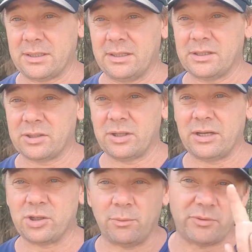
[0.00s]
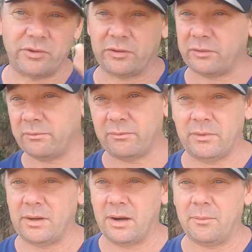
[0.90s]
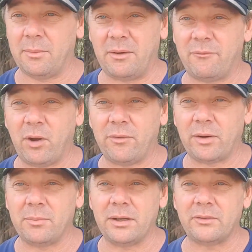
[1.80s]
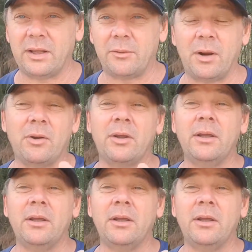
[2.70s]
Their shop's just, about 500 meters down the road.